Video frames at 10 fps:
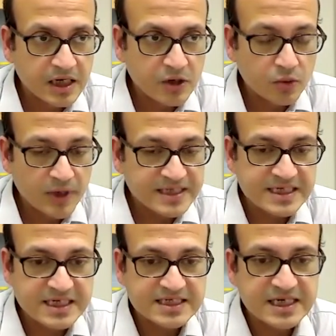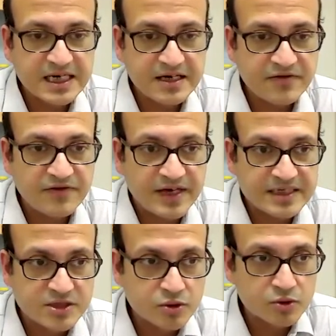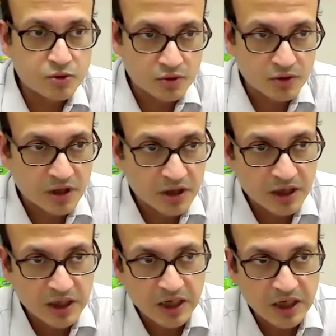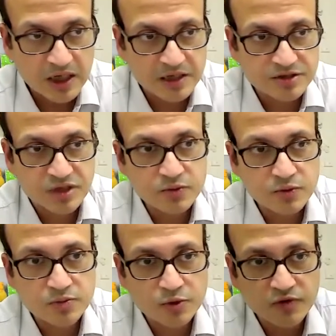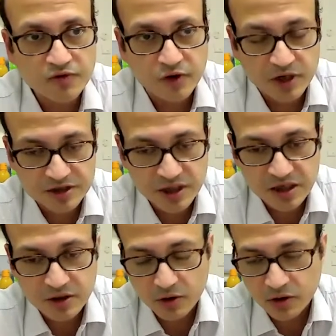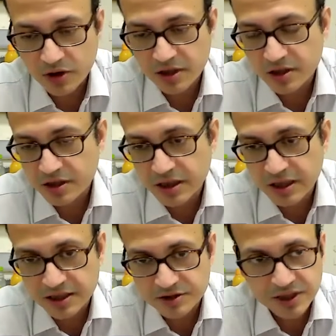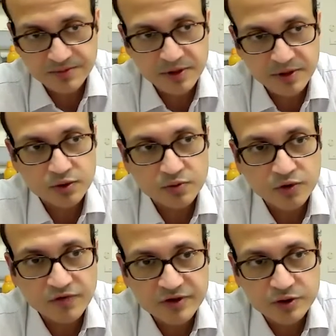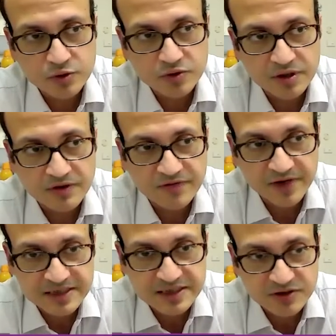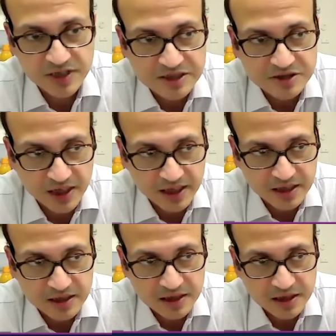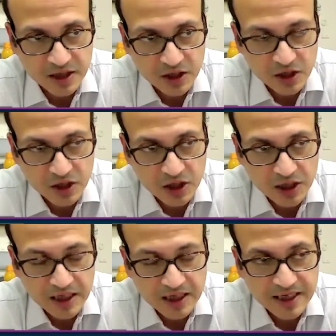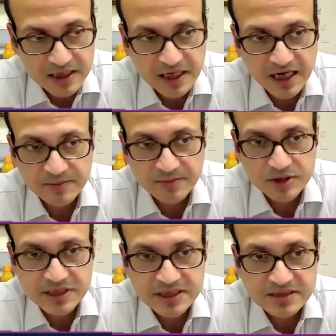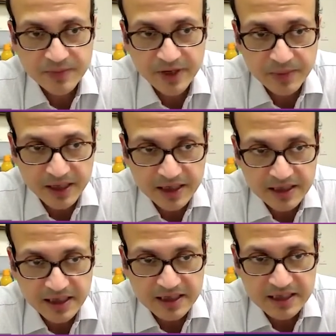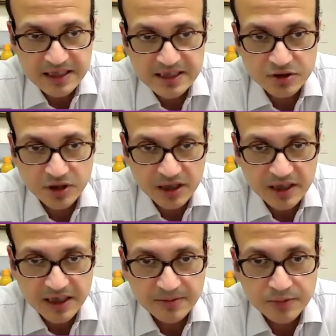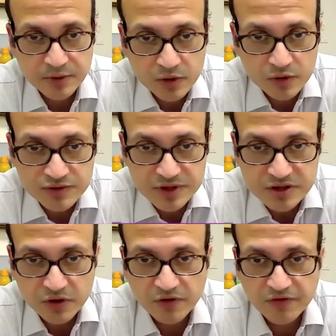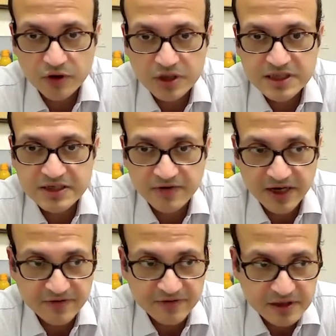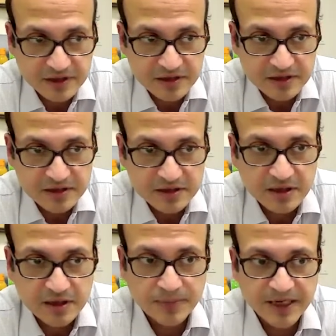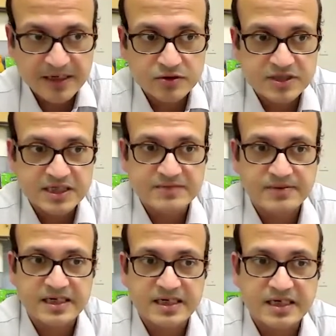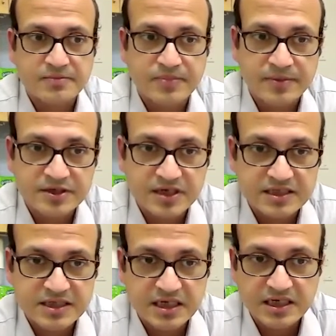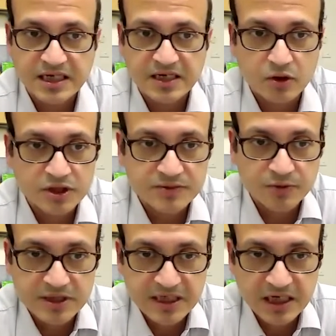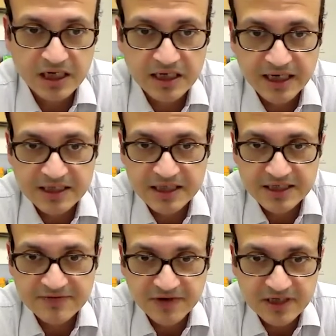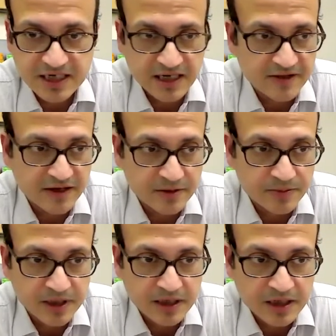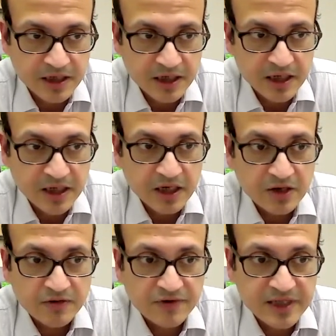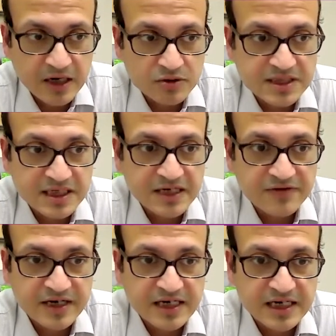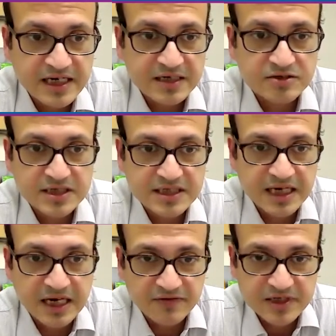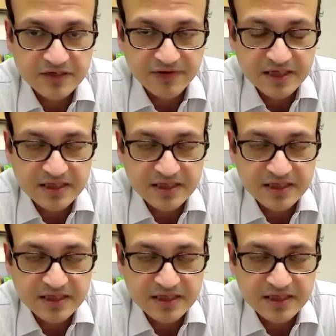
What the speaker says: Once it is cleared phase 2, a drug would move, or a drug or a treatment would move to the phase 3 trial. Here, the hypothesis may be that this drug improves overall survival compared to cisplatin and pemetrexed in non-small cell lung cancer as first-line therapy, without significantly increasing adverse events.